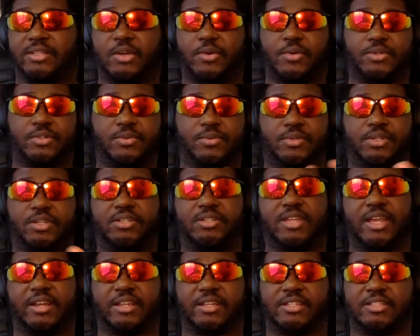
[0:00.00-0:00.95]
They always overlook
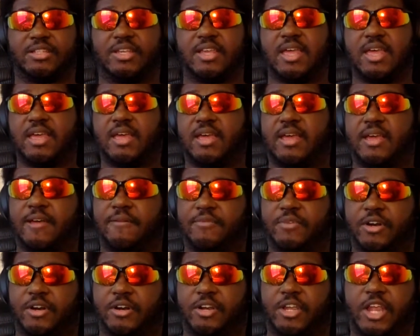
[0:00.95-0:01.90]
that. They just have
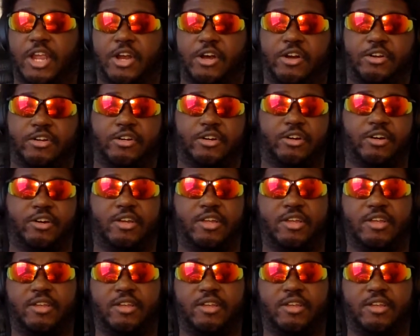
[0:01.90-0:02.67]
their character,